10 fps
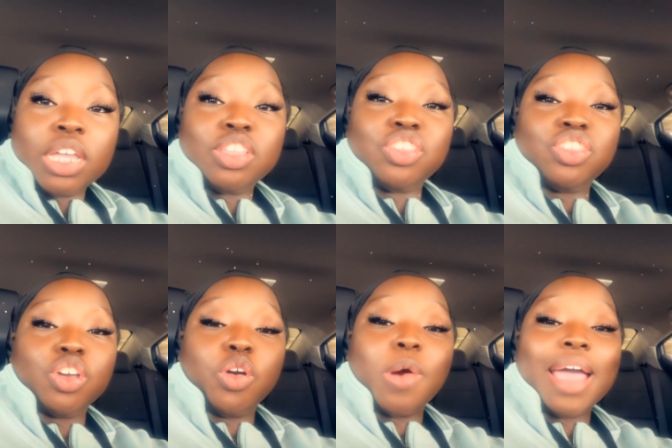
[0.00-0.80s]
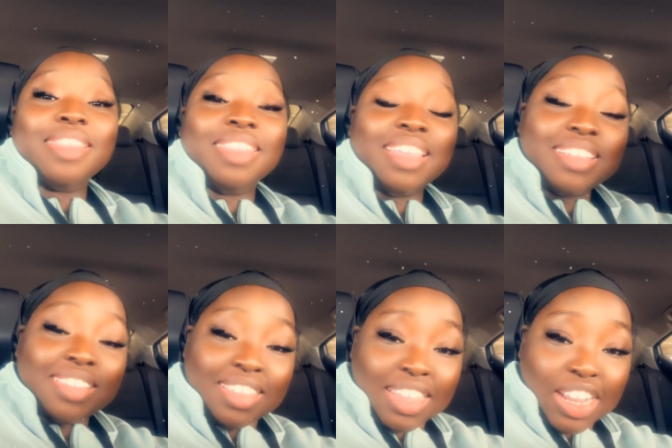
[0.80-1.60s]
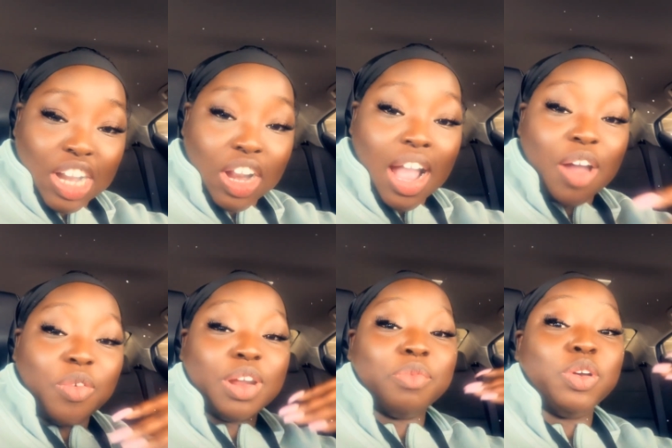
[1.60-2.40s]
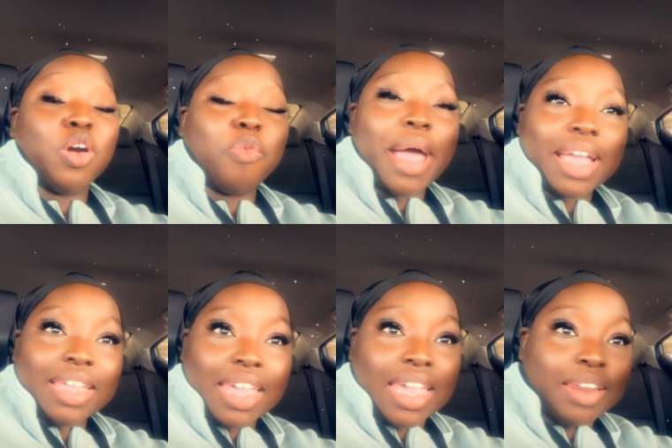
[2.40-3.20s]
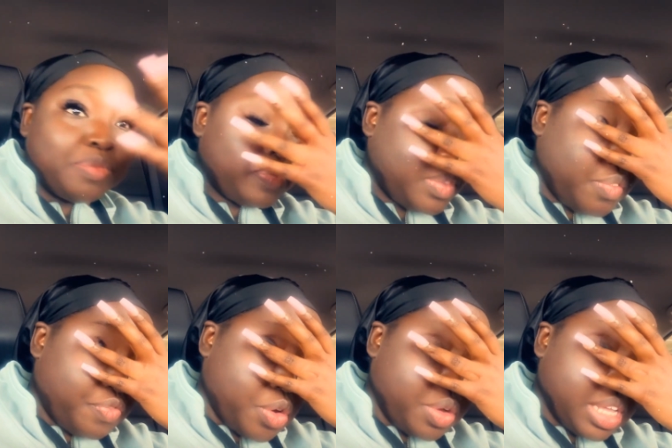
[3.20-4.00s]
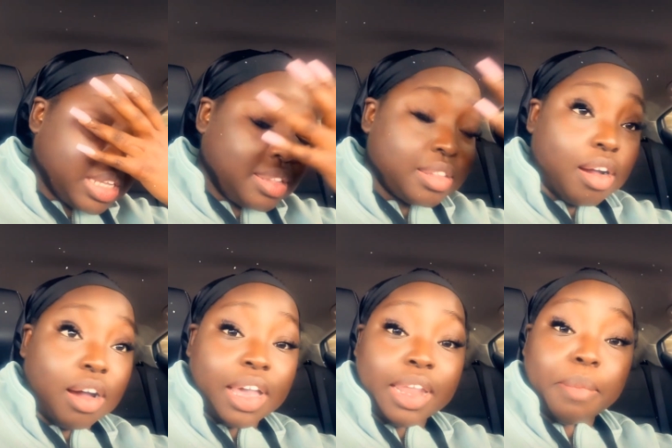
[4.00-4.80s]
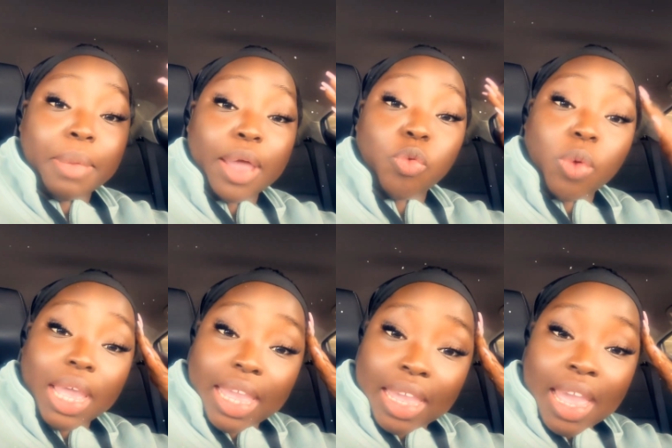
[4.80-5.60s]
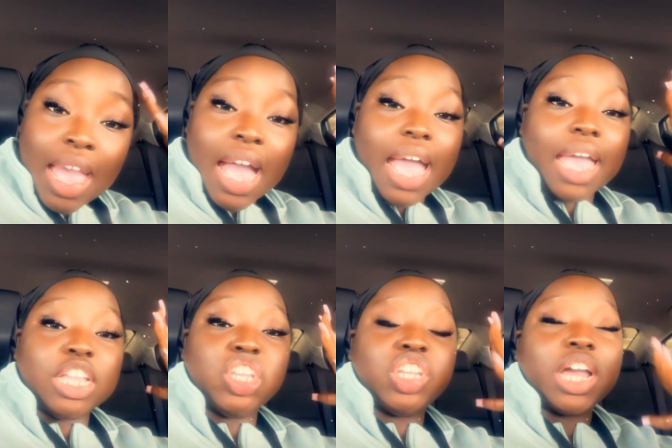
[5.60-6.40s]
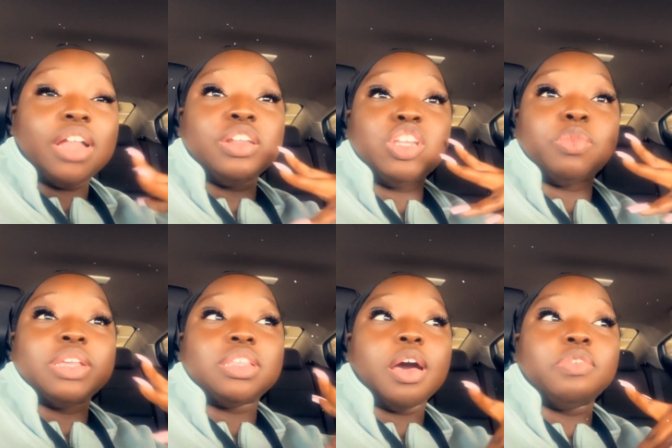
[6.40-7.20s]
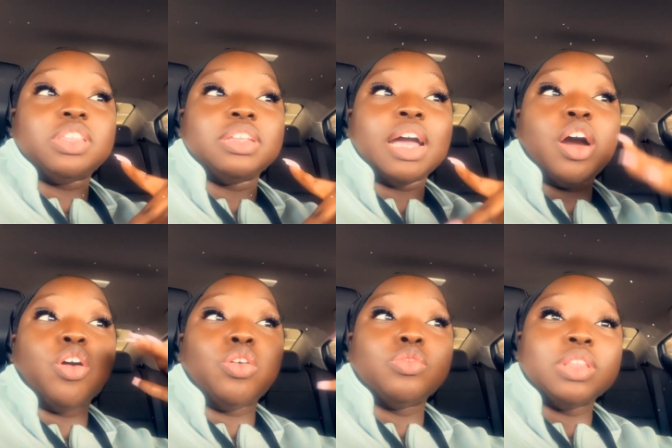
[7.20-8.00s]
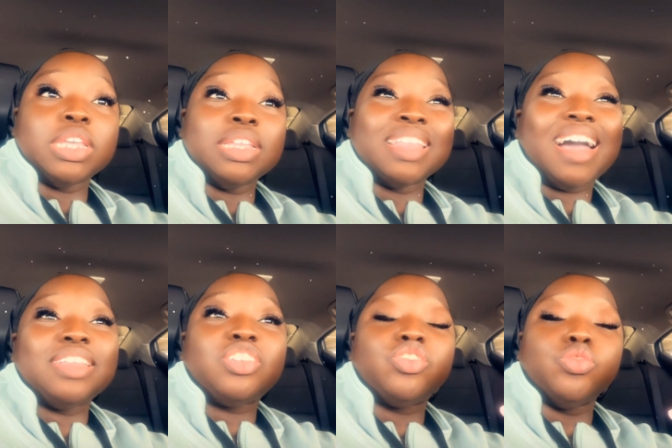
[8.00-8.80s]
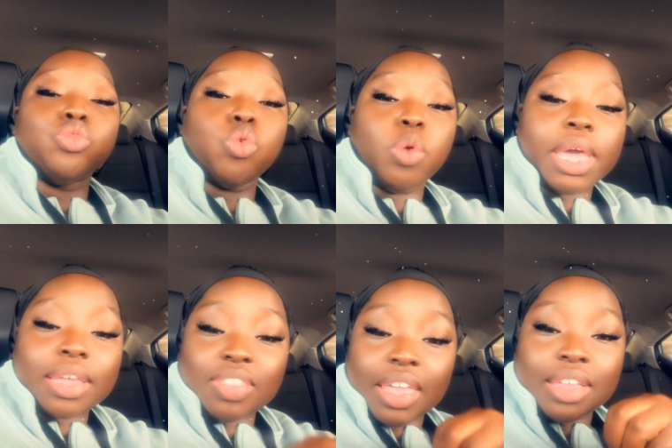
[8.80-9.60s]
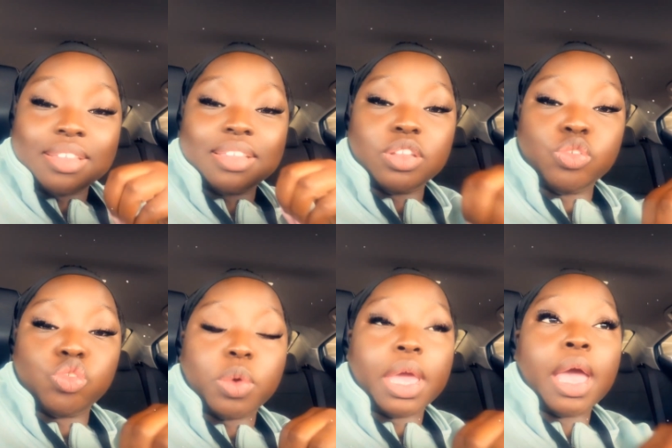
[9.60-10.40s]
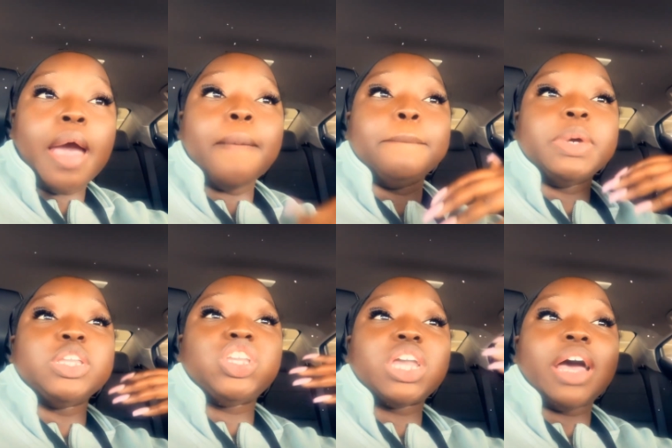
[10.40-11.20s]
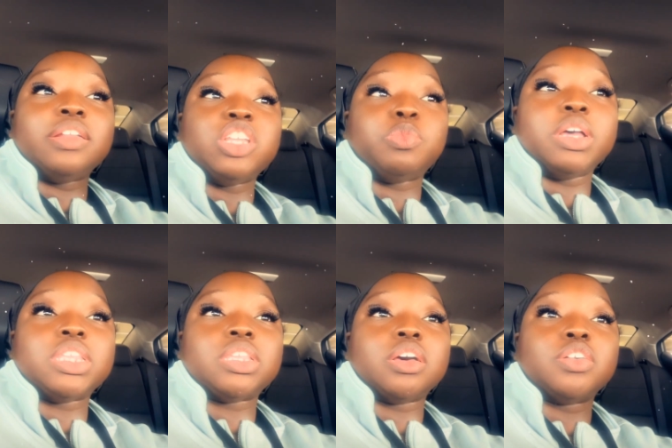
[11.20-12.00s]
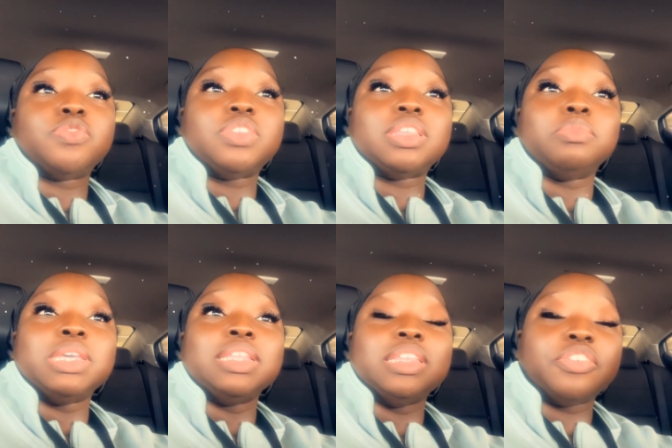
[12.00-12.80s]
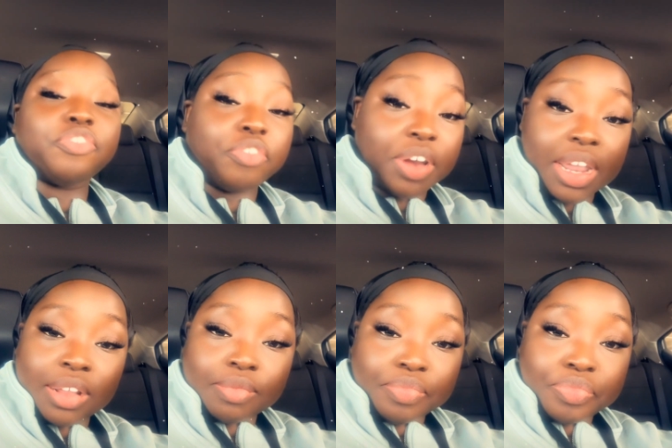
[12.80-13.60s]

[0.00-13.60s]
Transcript: So, this year, I want to go back again, focus on my weight, and challenge myself to not only not just do quick things to lose weight, but challenge myself to be different.